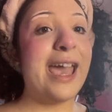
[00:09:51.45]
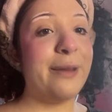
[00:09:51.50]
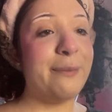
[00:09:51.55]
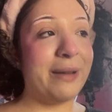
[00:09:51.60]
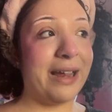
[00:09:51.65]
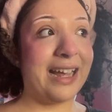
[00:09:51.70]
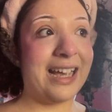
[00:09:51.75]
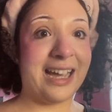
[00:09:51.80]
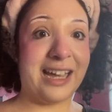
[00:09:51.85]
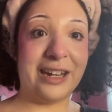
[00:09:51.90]
And
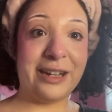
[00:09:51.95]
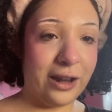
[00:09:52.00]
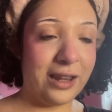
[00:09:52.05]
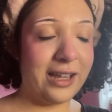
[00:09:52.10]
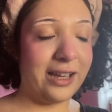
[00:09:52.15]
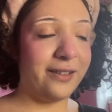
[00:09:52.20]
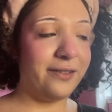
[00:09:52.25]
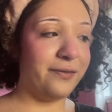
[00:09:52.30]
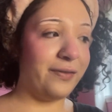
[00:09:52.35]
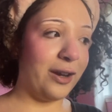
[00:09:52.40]
by kind of
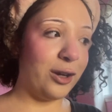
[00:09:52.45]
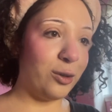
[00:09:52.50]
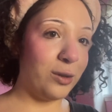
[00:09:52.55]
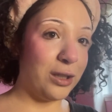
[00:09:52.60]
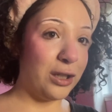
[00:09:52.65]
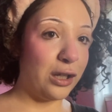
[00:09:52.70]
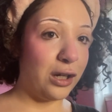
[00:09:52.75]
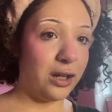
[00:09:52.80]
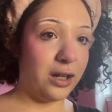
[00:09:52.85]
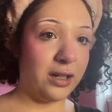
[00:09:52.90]
like very
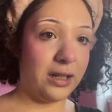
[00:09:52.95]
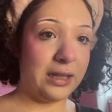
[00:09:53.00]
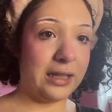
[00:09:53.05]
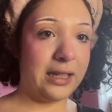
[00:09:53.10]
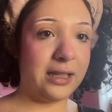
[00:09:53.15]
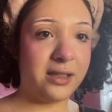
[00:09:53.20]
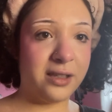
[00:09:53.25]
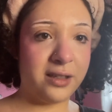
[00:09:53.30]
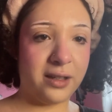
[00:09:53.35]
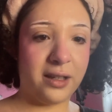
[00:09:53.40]
long,
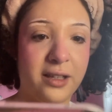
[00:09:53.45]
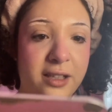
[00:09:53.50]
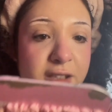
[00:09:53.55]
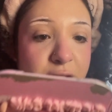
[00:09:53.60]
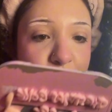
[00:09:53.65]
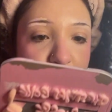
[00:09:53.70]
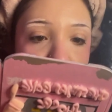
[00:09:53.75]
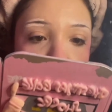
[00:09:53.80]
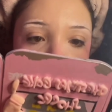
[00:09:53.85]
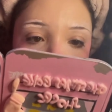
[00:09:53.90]
it's, it's
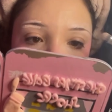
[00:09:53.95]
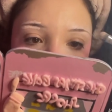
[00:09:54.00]
really